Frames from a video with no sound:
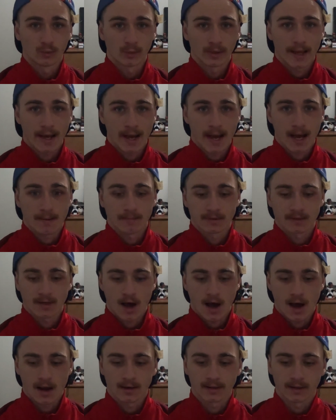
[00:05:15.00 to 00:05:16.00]
we have
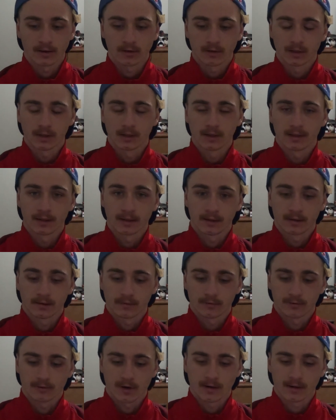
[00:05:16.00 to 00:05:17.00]
Todd
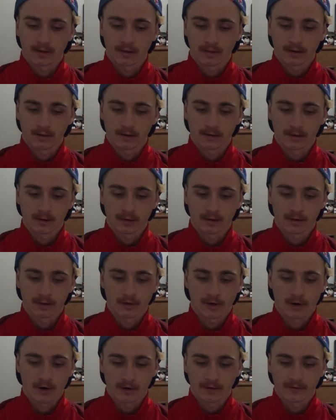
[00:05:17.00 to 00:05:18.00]
Gilliland running the
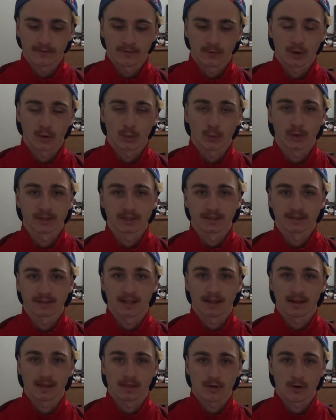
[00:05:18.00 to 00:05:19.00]
34, which is
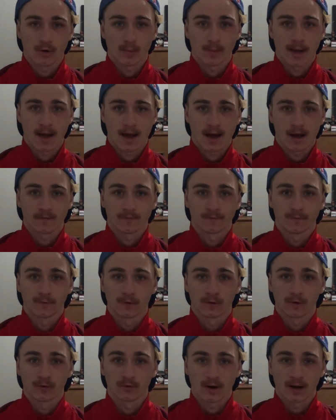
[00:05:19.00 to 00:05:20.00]
a throwback
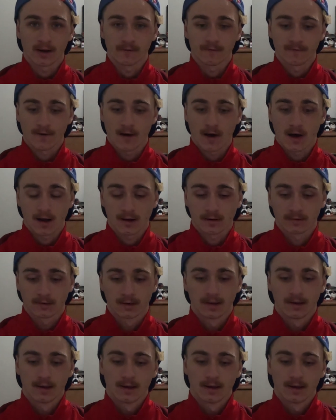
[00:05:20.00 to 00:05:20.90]
for Ray Fox.